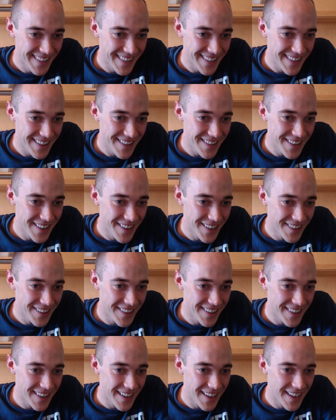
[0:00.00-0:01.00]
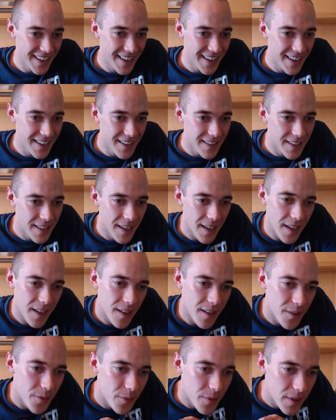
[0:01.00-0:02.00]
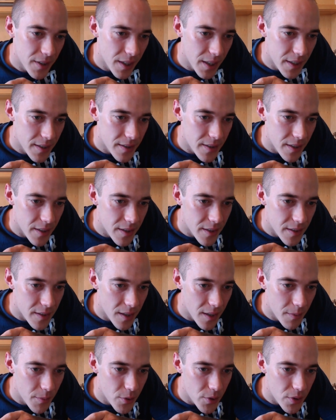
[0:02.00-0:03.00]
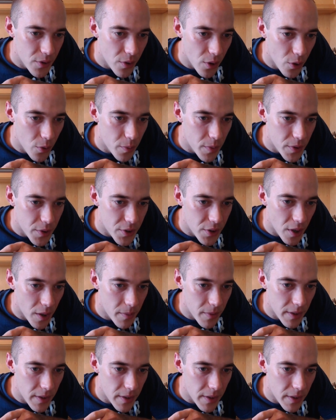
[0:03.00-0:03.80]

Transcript: Yo, yo. Okay, one guy says, I'm using OpenShot.